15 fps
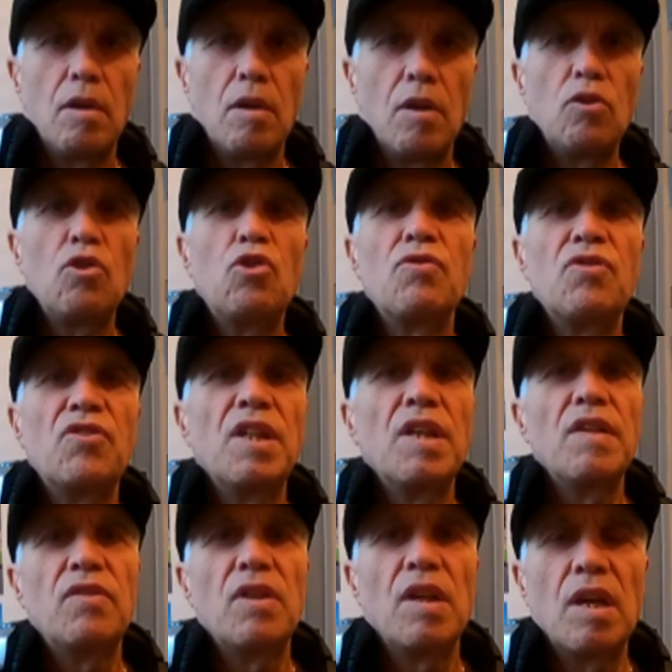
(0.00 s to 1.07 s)
I just
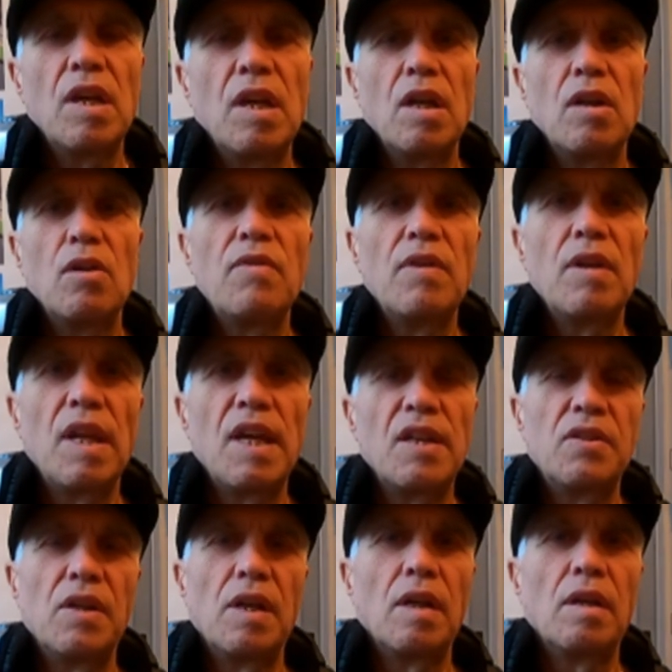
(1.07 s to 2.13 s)
received another
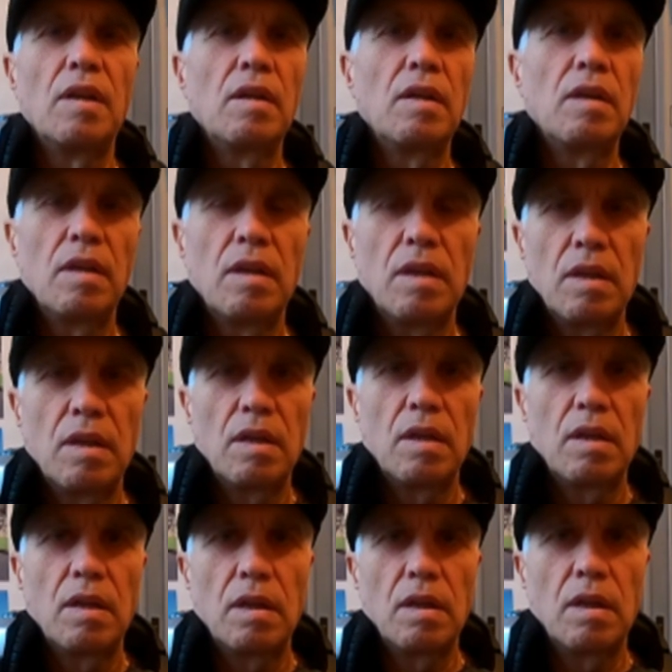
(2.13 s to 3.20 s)
letter
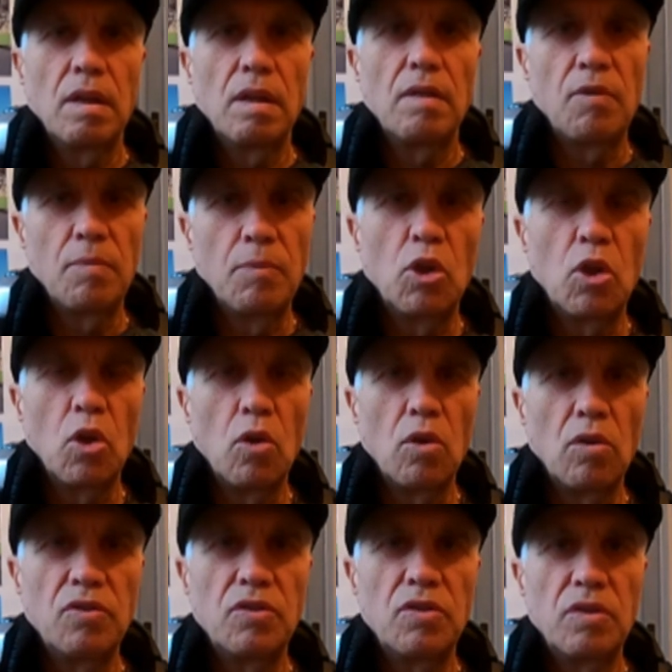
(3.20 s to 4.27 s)
from the
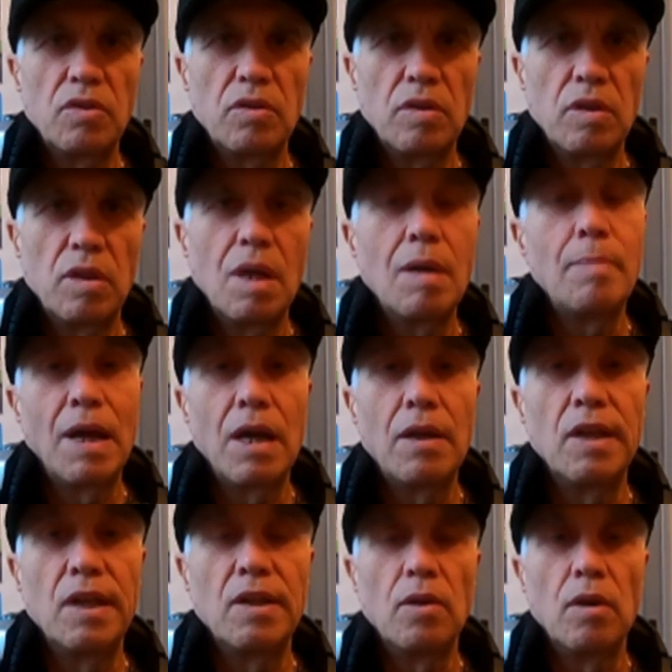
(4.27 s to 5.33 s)
courts about
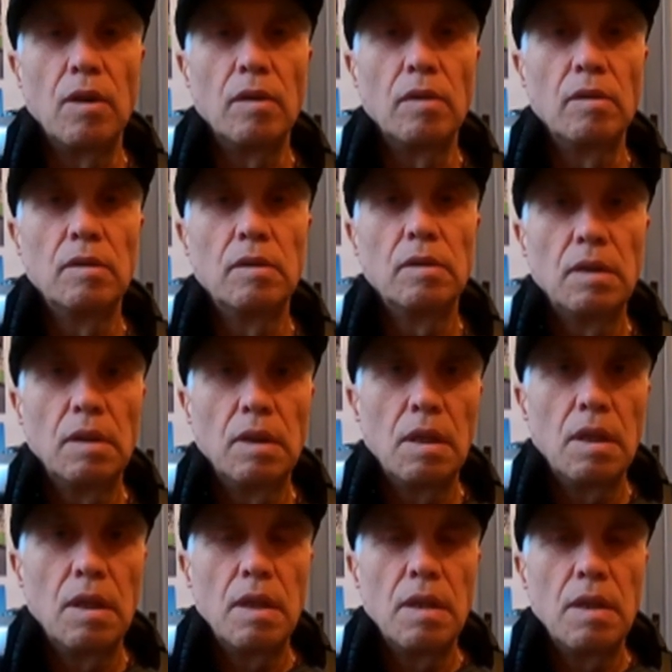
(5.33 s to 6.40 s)
Nick Doyle,
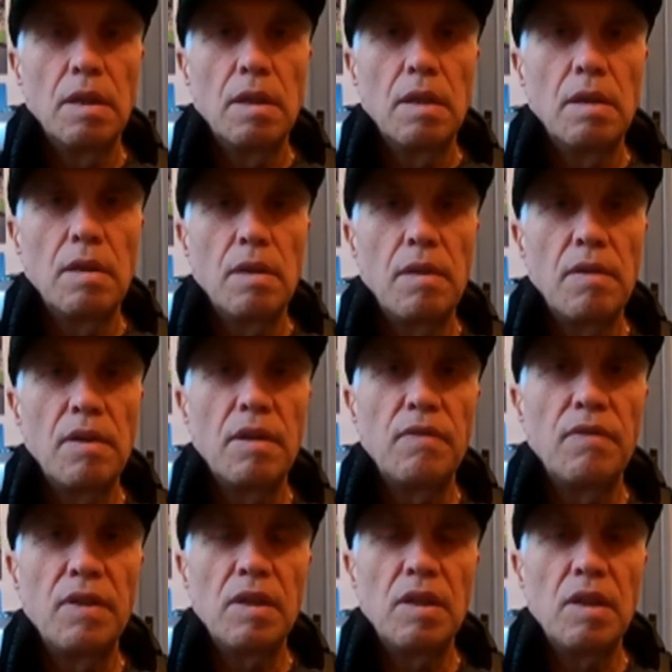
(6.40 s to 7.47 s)
that if
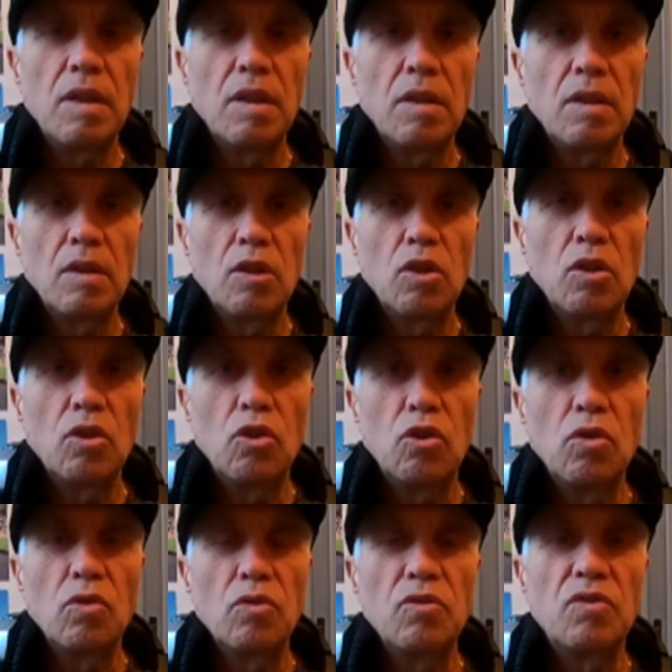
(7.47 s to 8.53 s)
he
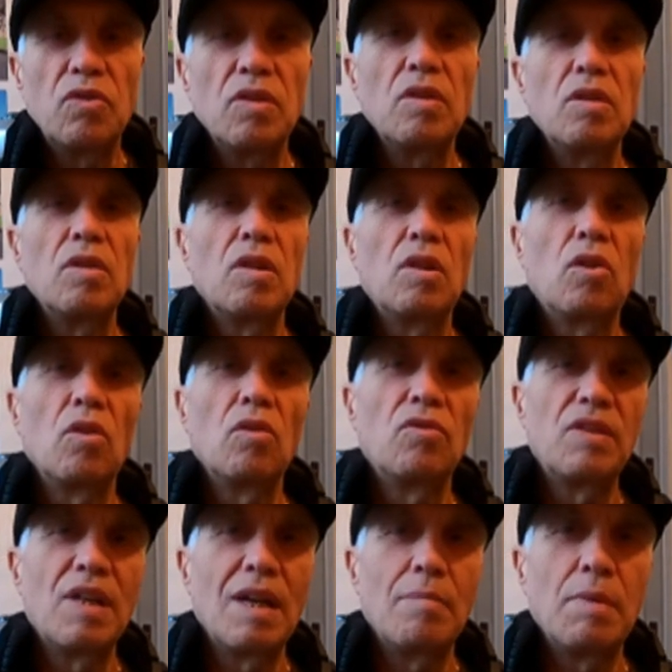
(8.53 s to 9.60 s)
does
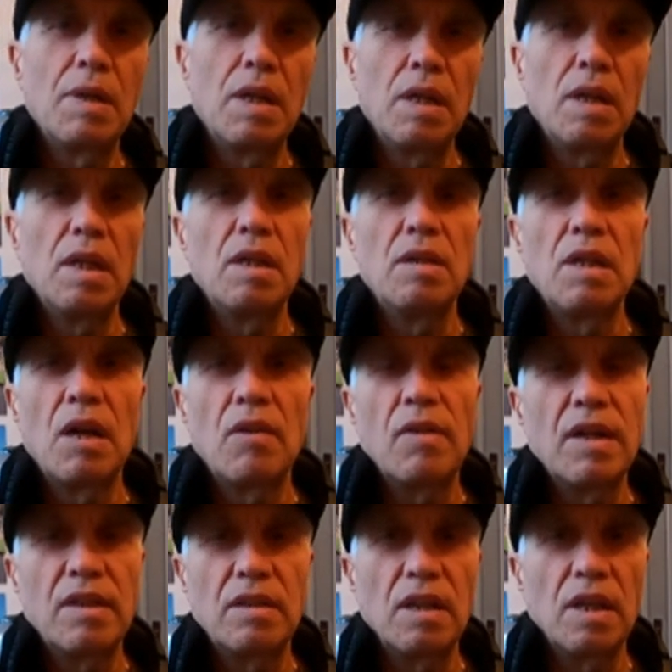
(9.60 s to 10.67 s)
contact me
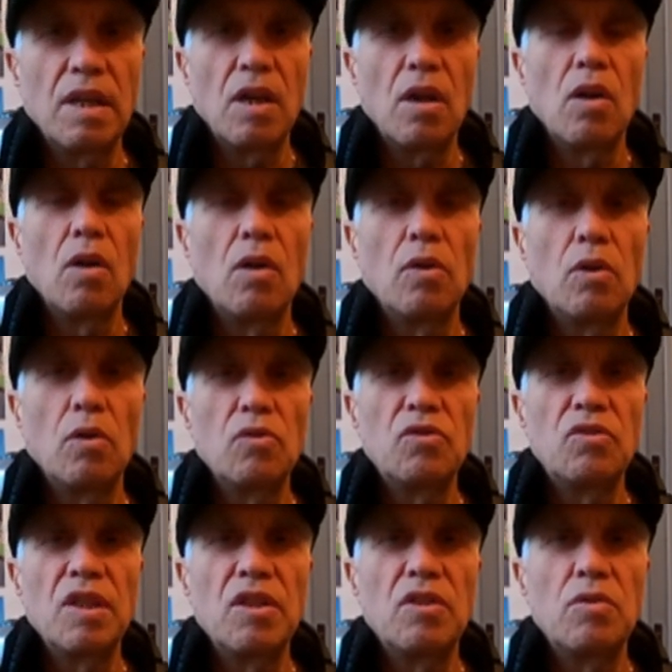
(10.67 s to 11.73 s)
indirectly or not
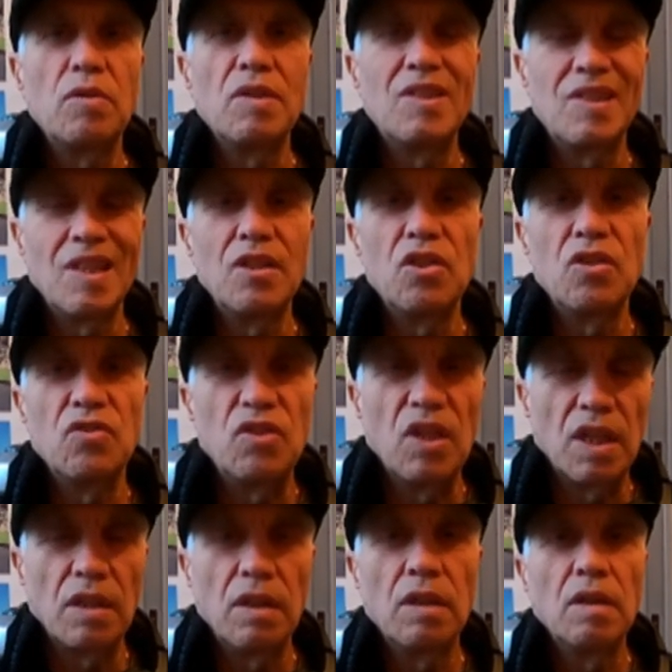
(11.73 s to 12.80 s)
stick to his
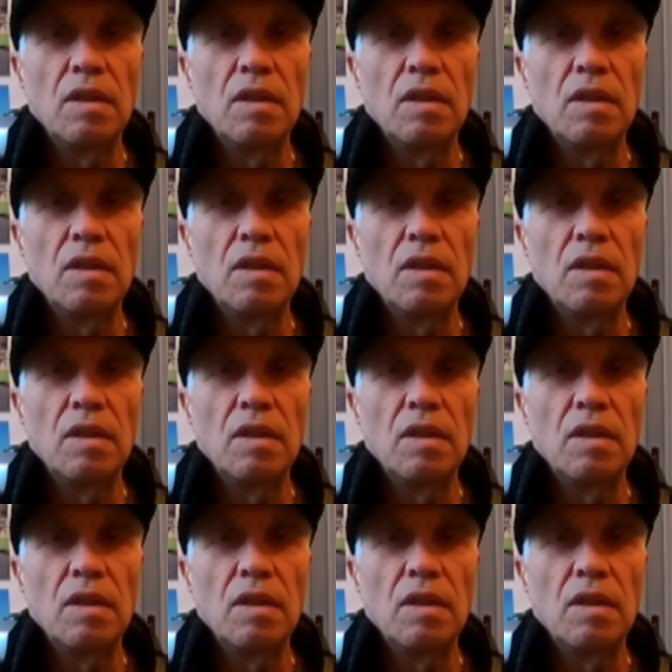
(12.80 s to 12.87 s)
sentencing,